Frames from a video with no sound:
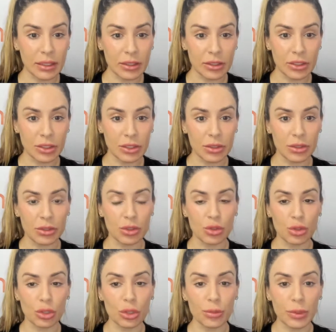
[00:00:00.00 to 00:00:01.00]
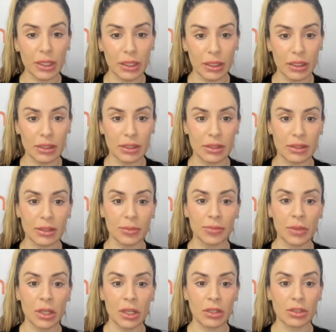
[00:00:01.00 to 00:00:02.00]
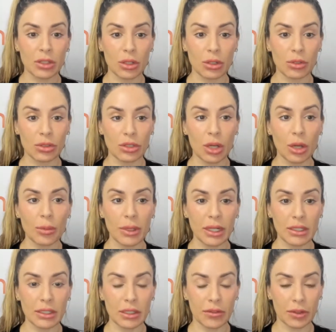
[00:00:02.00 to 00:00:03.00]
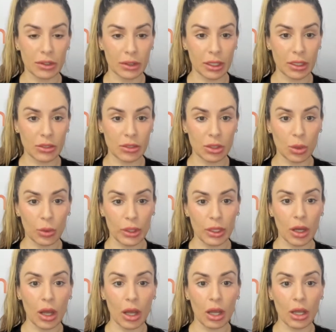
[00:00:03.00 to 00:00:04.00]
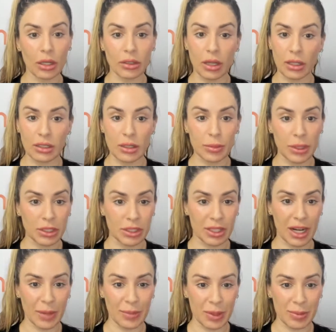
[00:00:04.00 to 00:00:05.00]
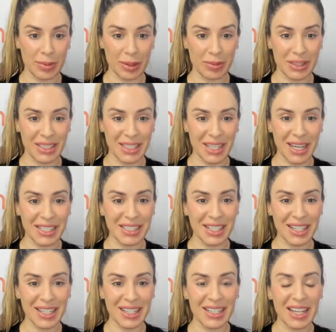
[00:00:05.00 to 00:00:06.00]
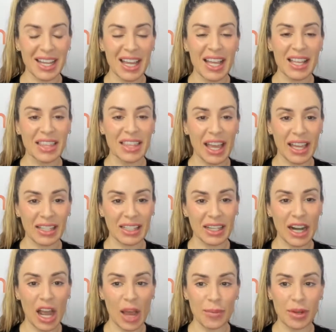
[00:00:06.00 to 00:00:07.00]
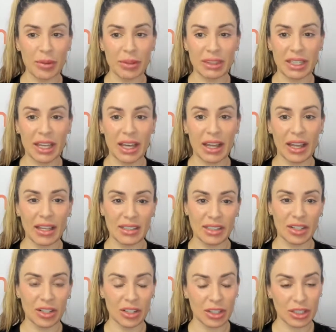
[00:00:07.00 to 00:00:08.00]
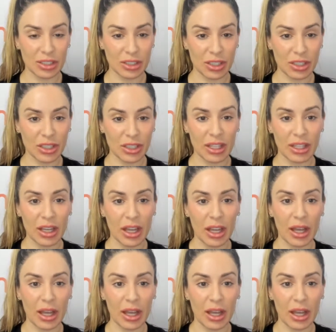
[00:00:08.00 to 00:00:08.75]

issues, droopiness. So many different things going on, not to mention hyperpigmentation that can happen with the eyes that are concerning